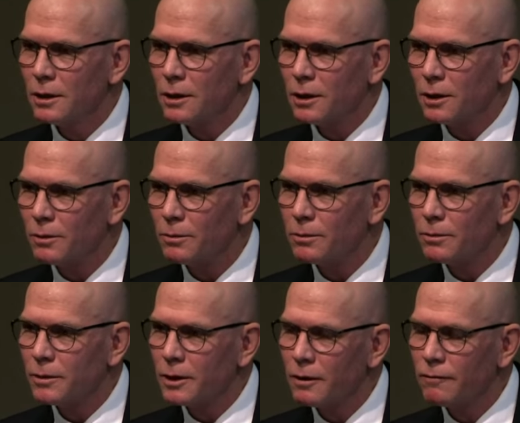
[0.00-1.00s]

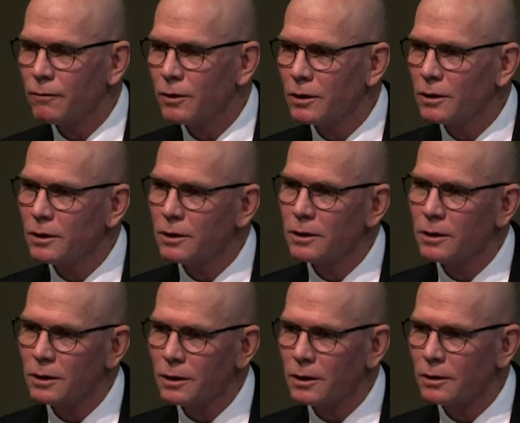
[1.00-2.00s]
um, if we
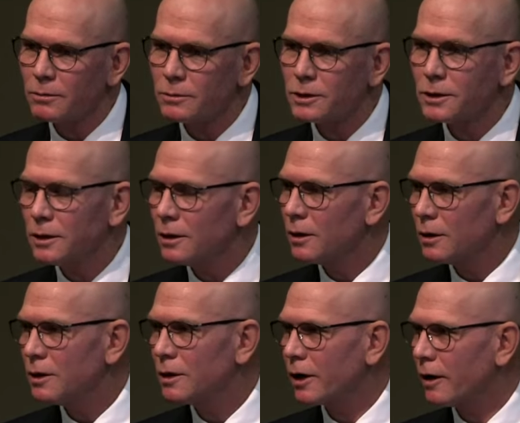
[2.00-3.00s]
um, see
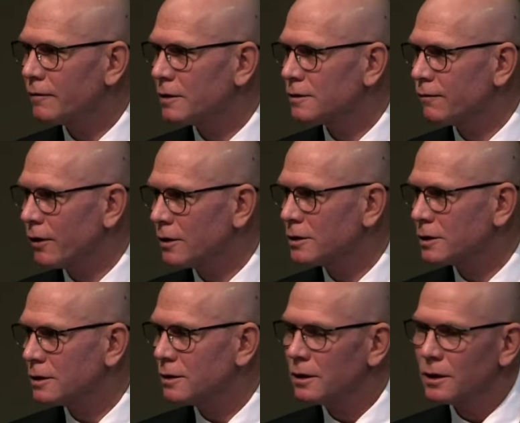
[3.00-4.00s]
early graft
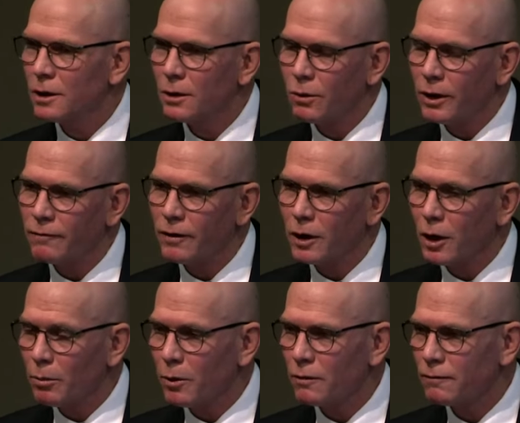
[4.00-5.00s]
dysfunction, we have a
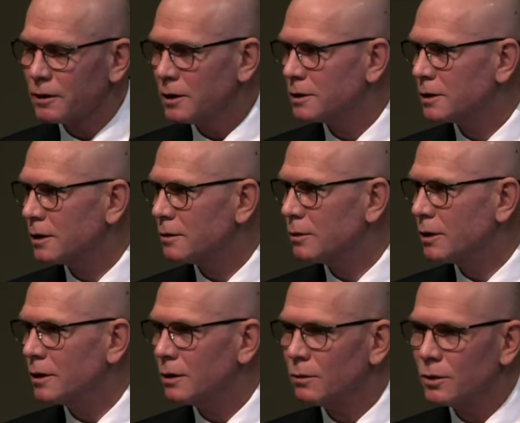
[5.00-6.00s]
couple of things that
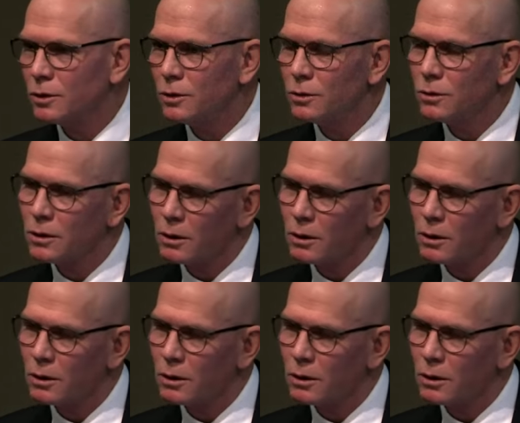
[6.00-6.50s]
we would do.